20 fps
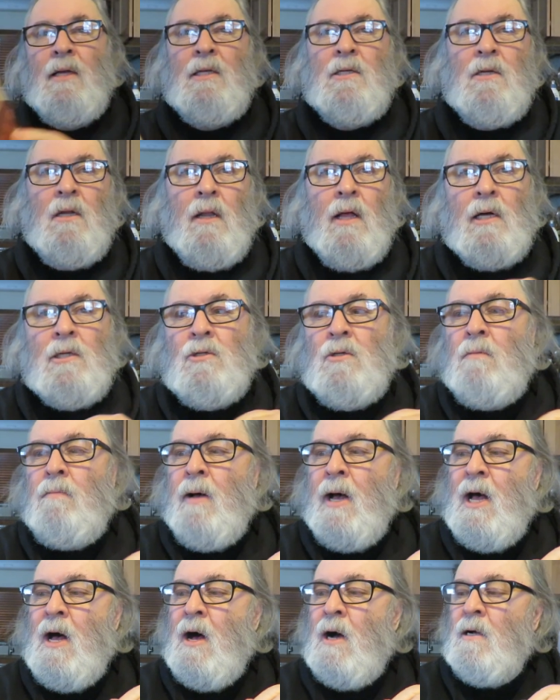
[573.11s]
intellectual
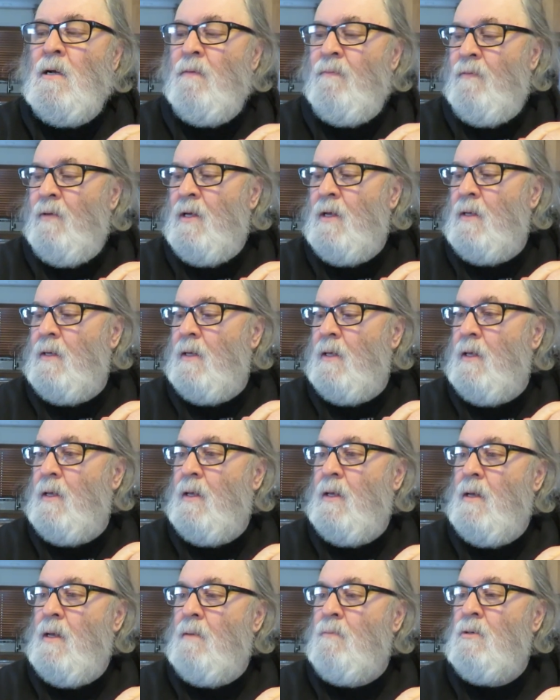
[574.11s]
biography on
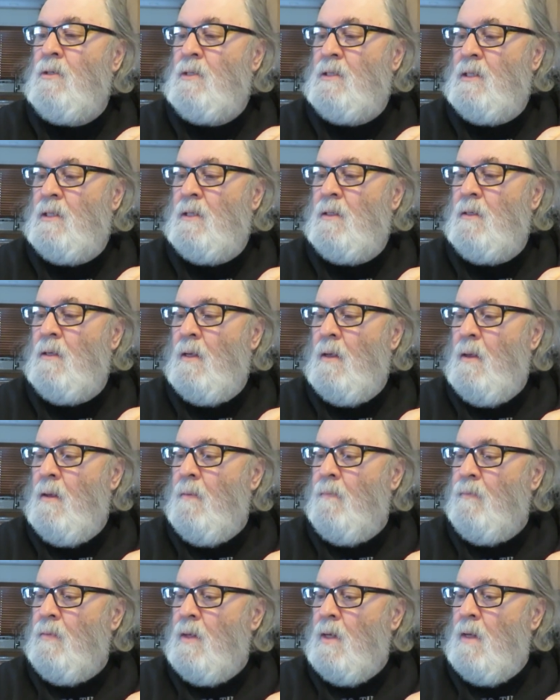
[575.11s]
Emerson
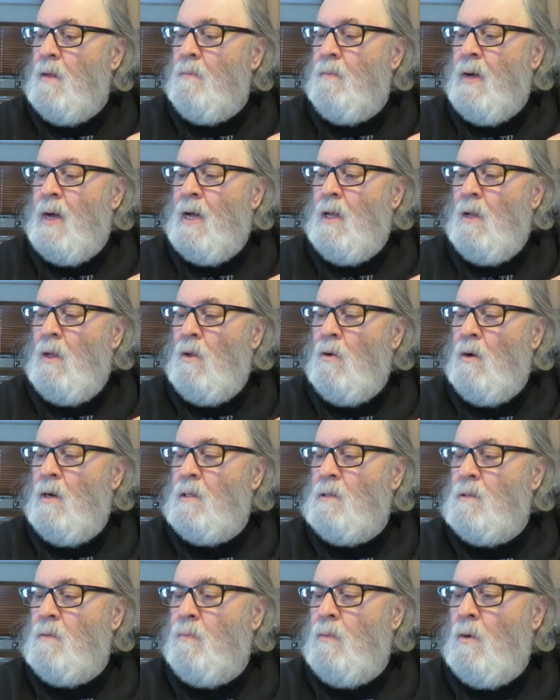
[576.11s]
by
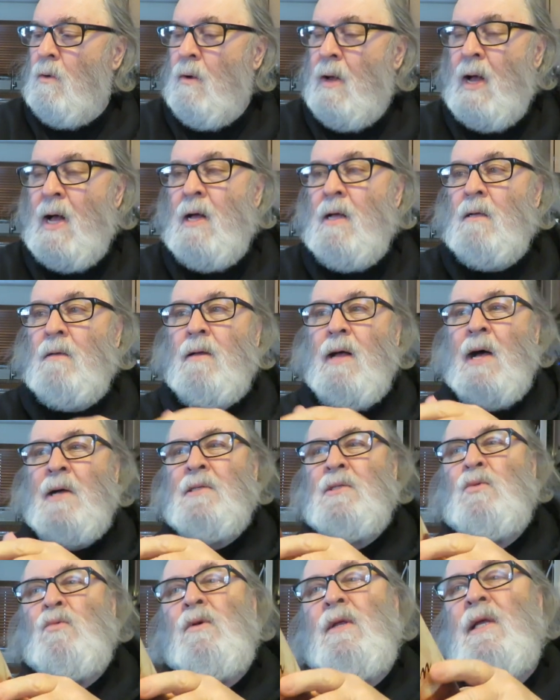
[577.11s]
Lawrence Buell. I
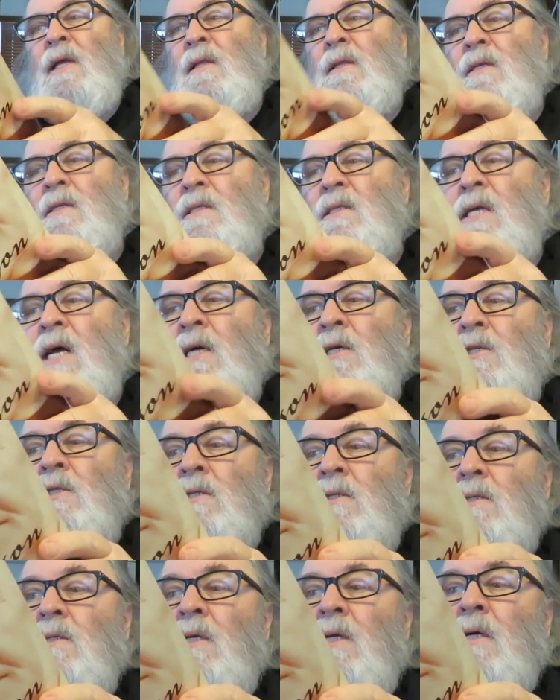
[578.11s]
was reading the
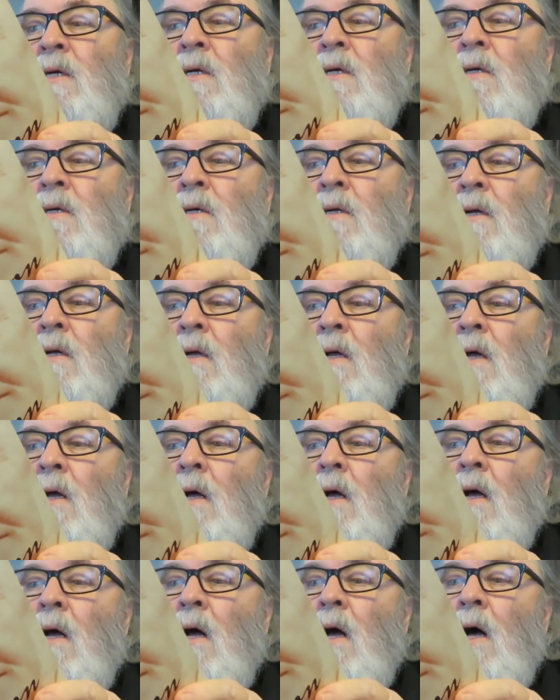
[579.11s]
section here
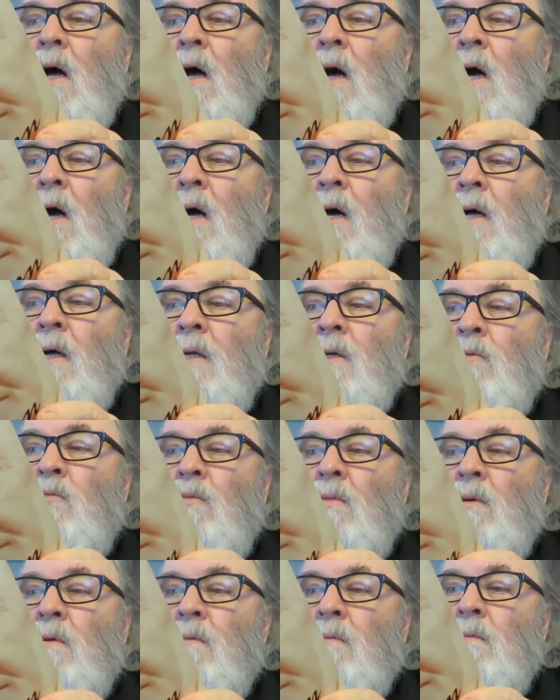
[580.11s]

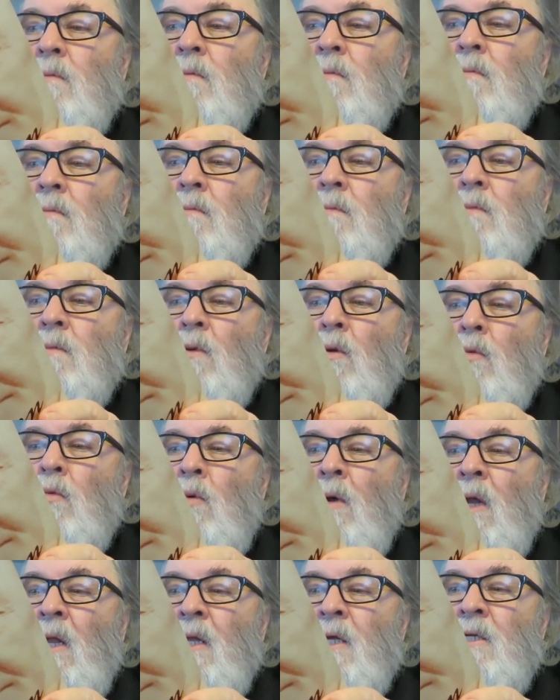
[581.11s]
on
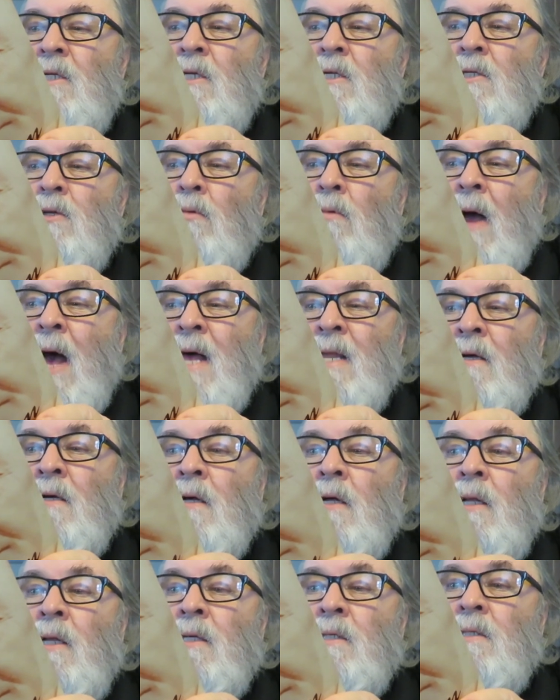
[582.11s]
religious
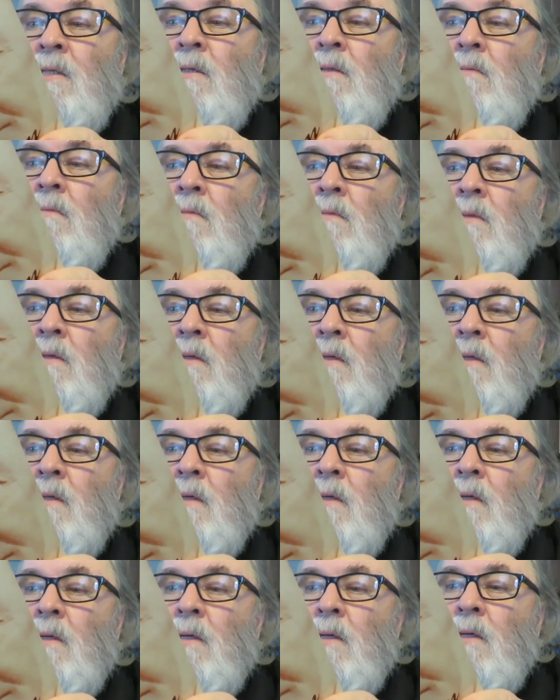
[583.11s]
radicalism
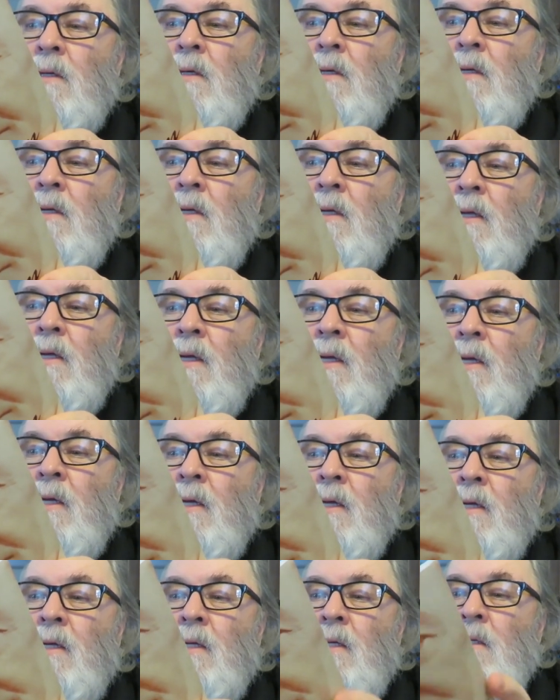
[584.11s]

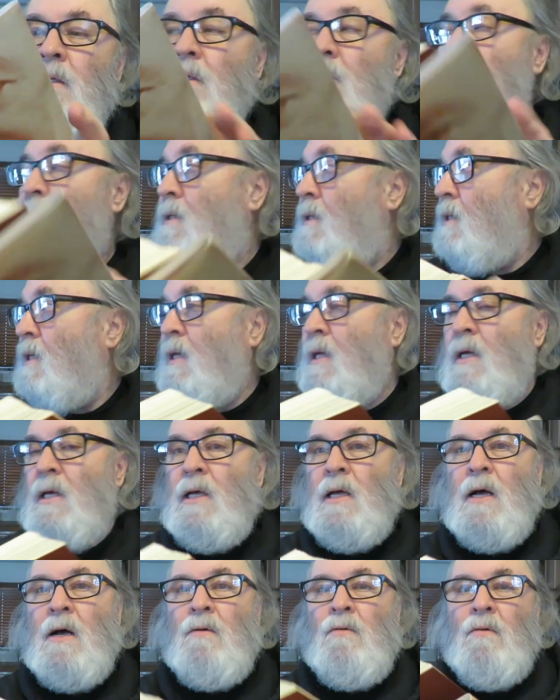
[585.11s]
in
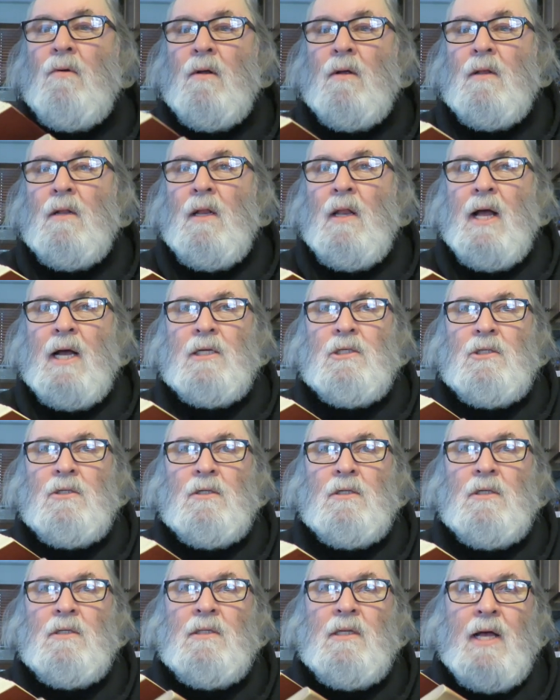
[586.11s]
the uh,
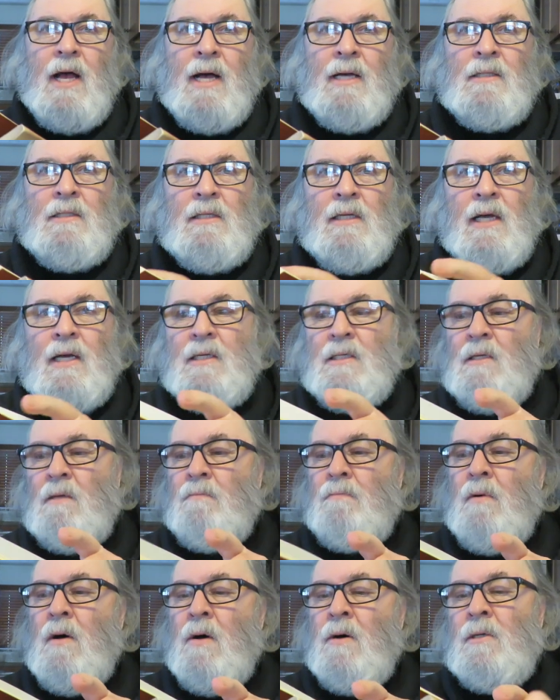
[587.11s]
lectures, essays,
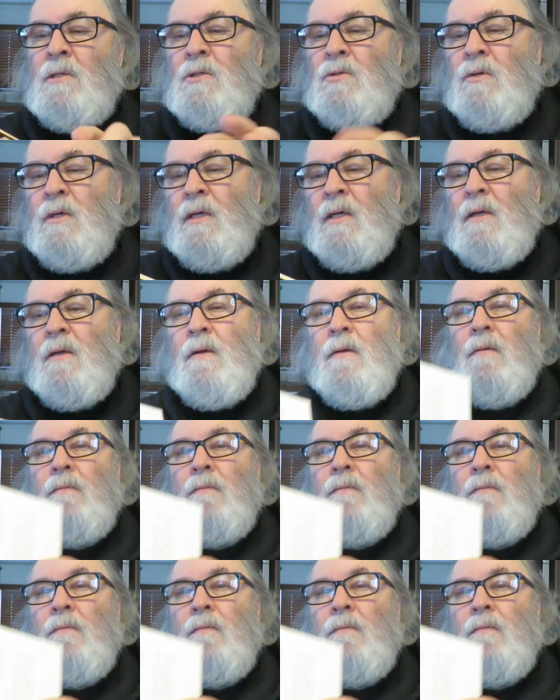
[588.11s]
and poetry